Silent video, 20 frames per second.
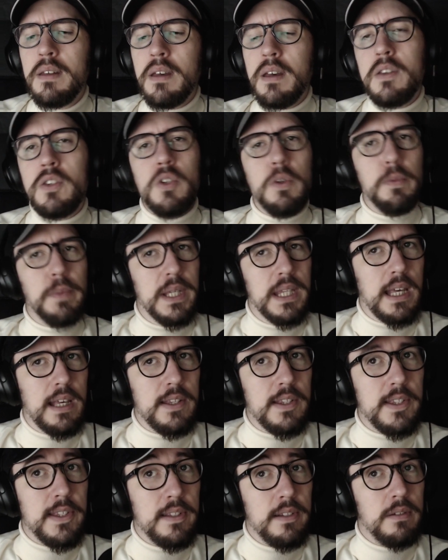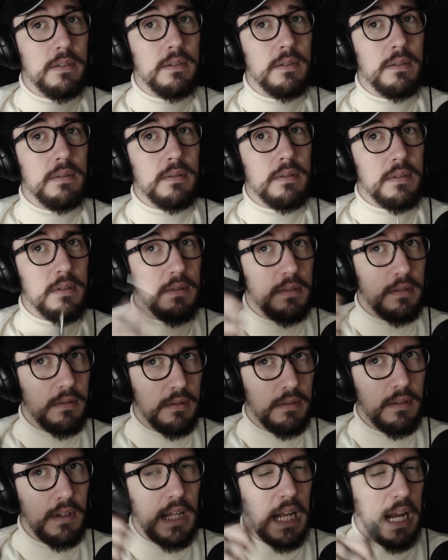assuming that's
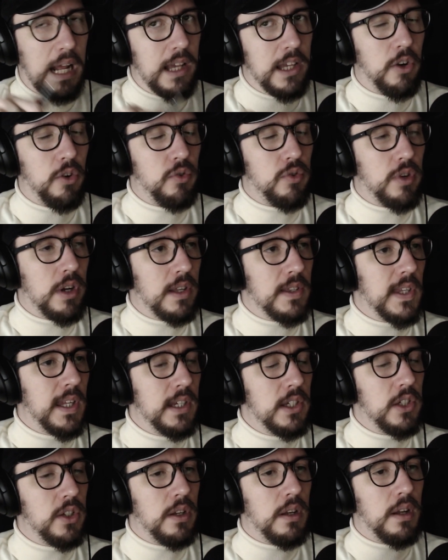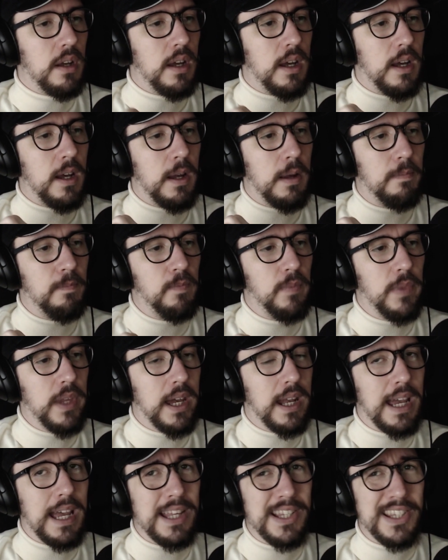an accurate translation, and
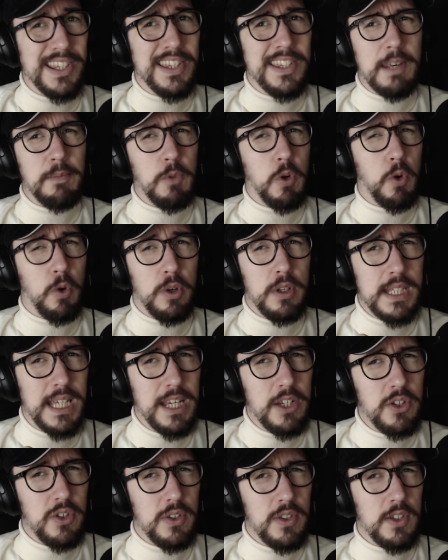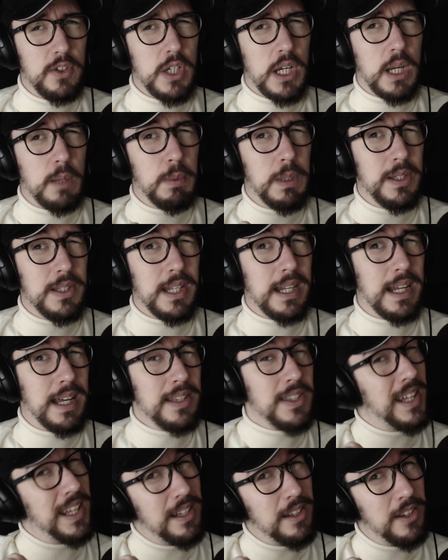it has the same connotations in Japanese that it
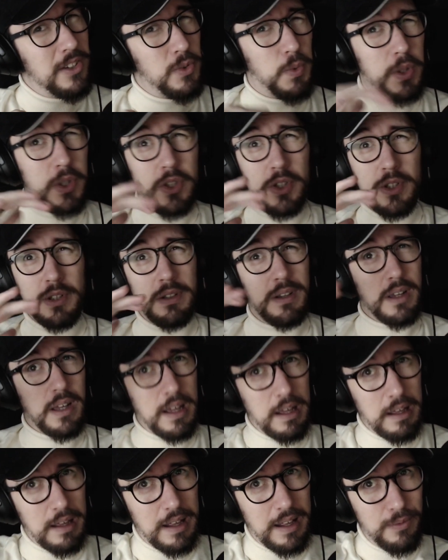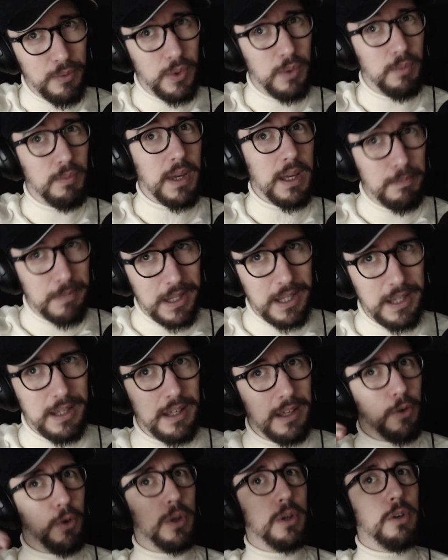has in English, which we might
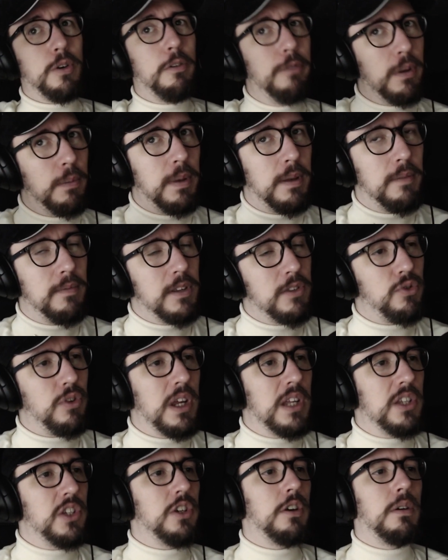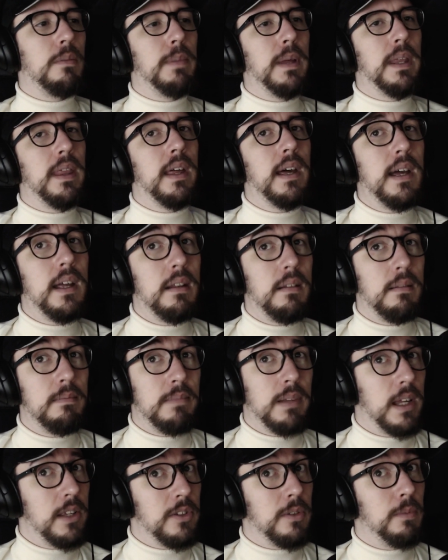be going off in a bit of a stretch here, but that
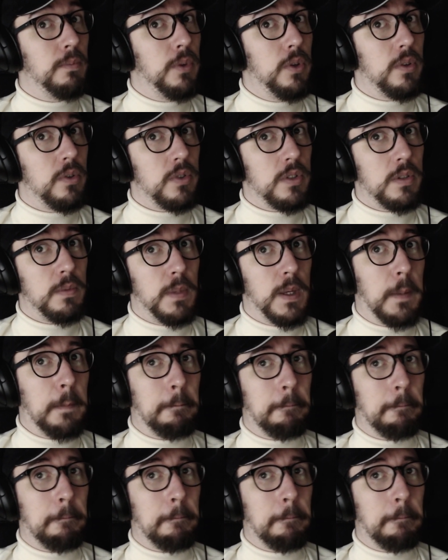implies computers to me.